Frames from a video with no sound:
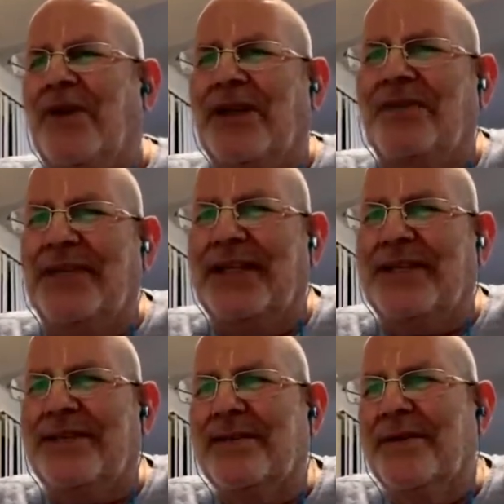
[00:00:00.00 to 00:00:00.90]
all of
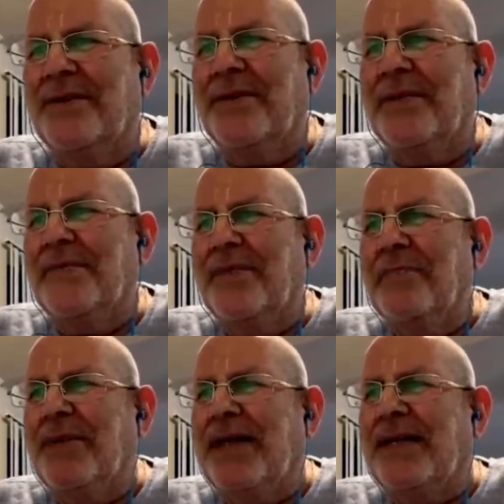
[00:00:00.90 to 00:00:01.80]
this.
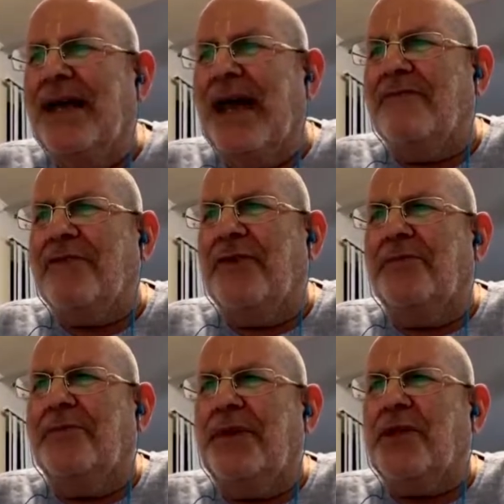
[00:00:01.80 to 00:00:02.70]
But after
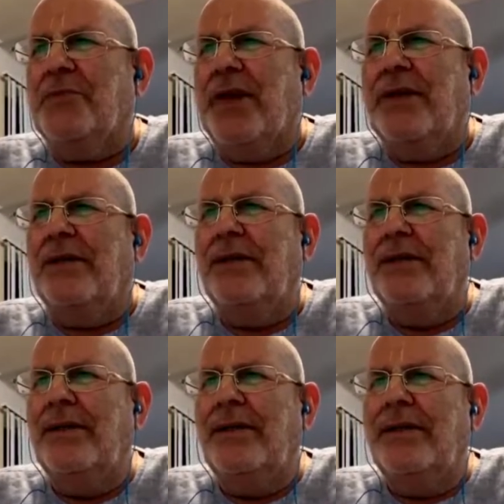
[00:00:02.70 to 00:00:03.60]
Bhishma
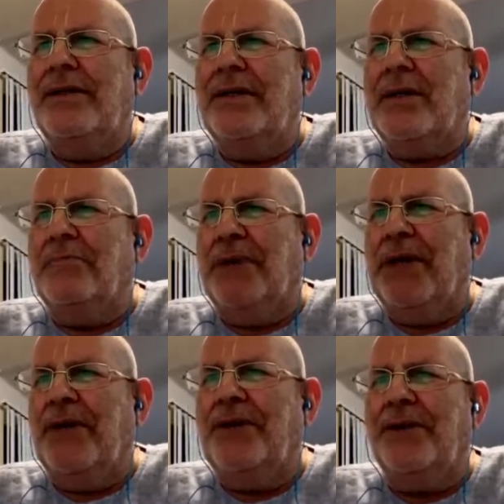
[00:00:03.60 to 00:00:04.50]

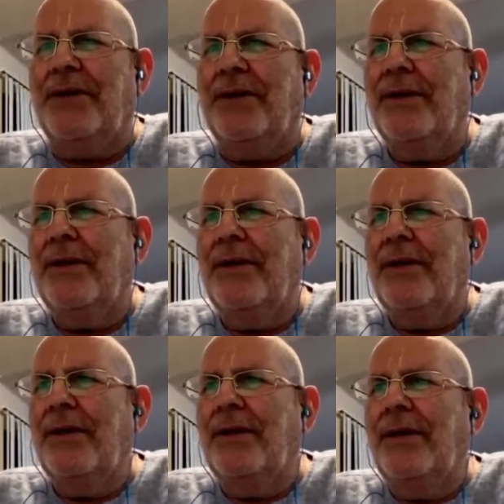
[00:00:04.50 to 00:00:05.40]
disappeared,
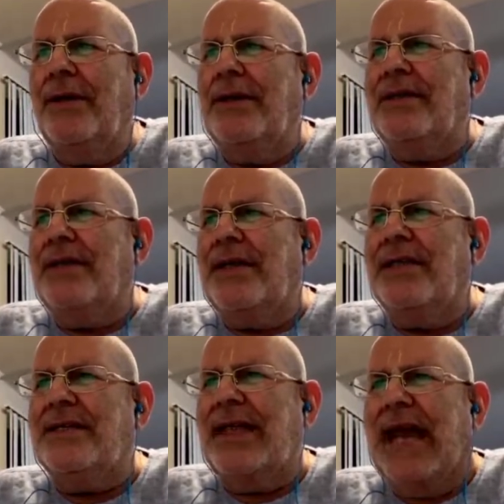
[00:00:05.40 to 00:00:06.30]

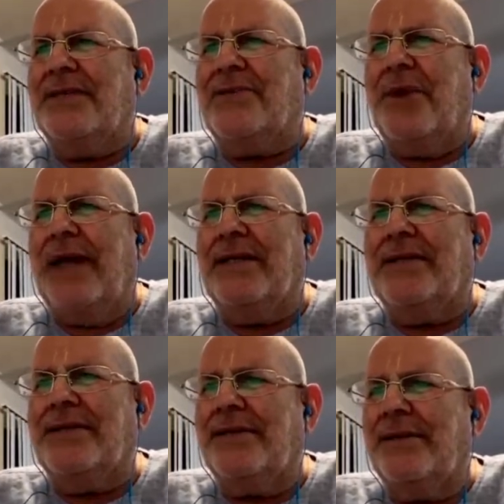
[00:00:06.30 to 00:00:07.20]
his last
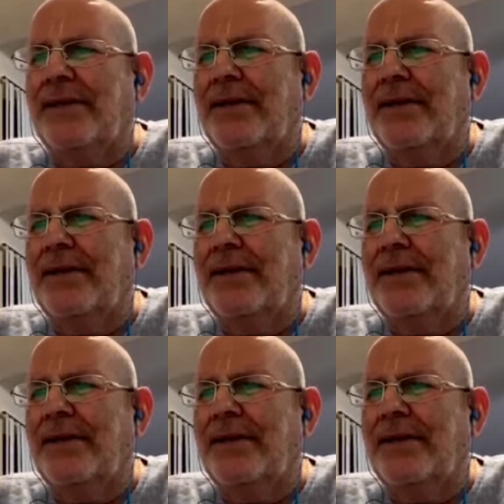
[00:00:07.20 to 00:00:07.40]
rites